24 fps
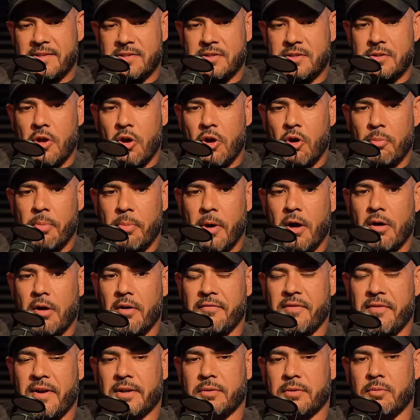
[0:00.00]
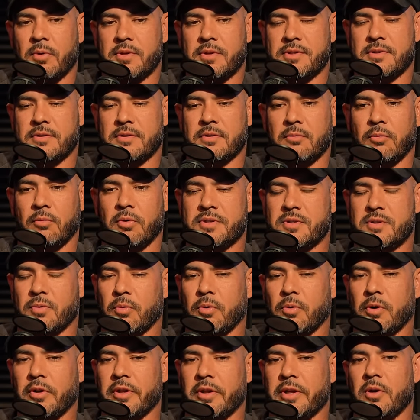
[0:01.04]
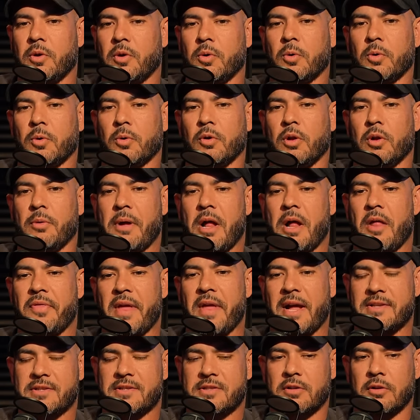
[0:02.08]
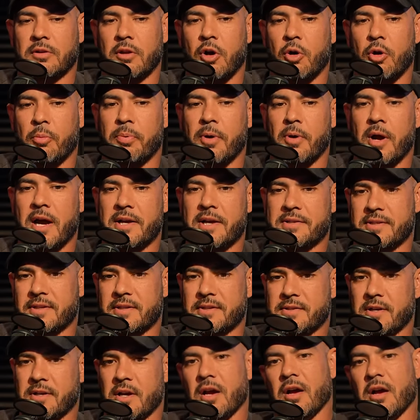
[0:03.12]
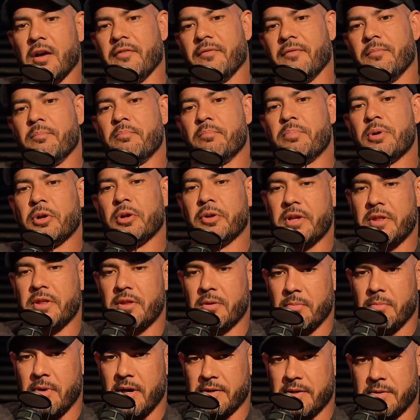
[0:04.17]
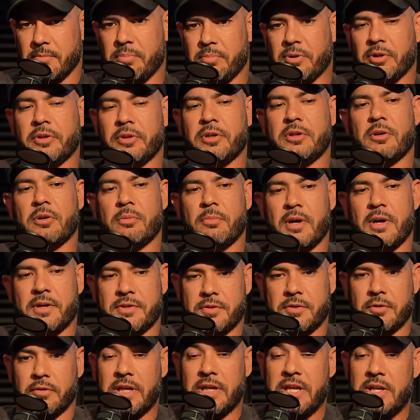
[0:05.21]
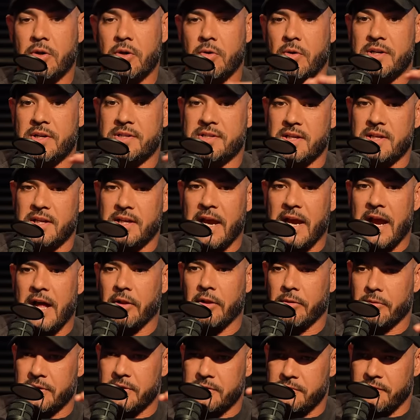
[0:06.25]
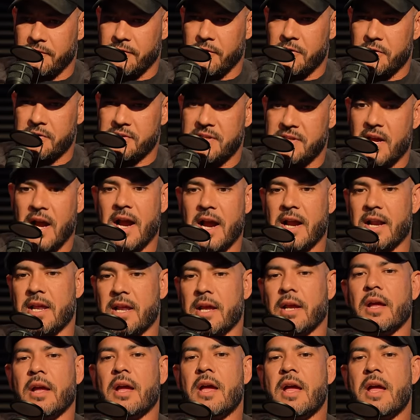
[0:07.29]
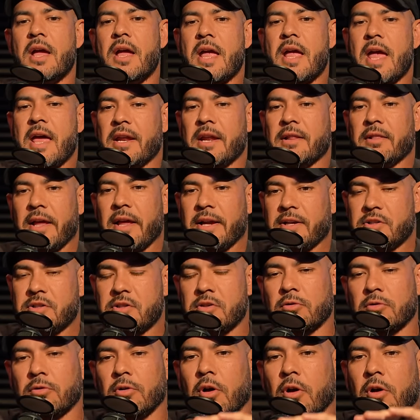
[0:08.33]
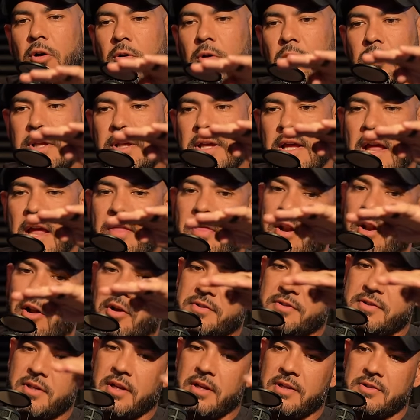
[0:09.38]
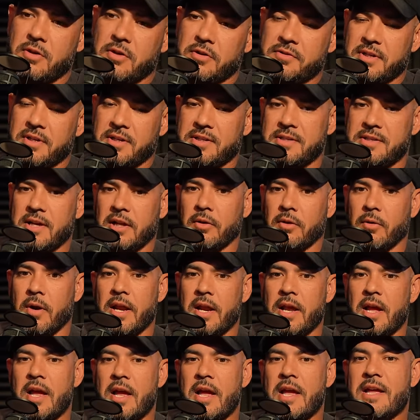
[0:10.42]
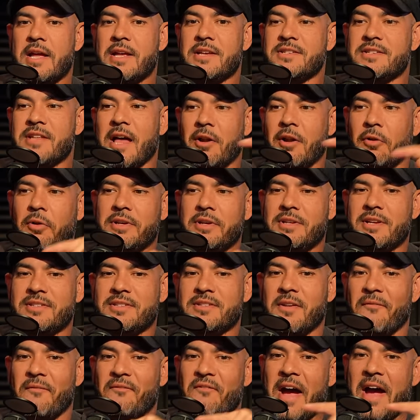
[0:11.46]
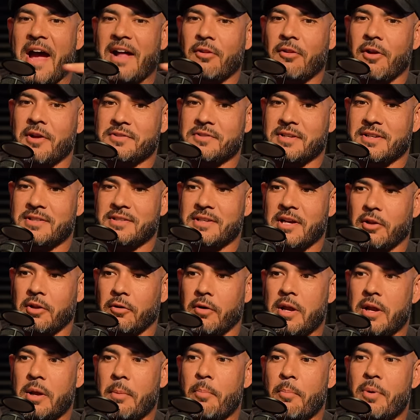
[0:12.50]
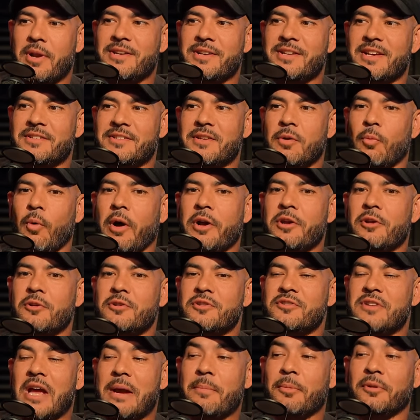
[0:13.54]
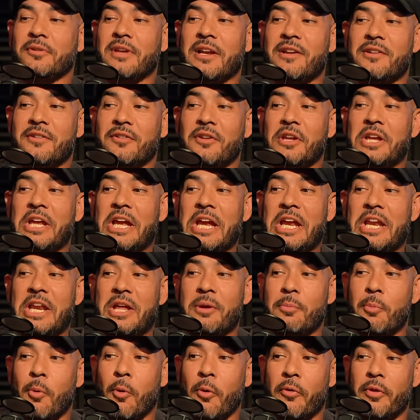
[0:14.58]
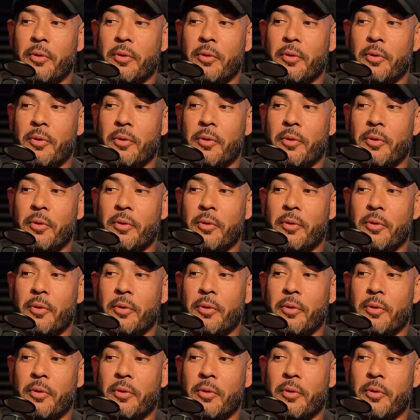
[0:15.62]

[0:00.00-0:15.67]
snowball effect. What's what's really cool about that slow process of building the building your muscle, increasing calories, reverse dieting, and it like slowly, and then all of a sudden it starts to accelerate. Is not only does the fat loss accelerate, but it does it while you're simultaneously eating more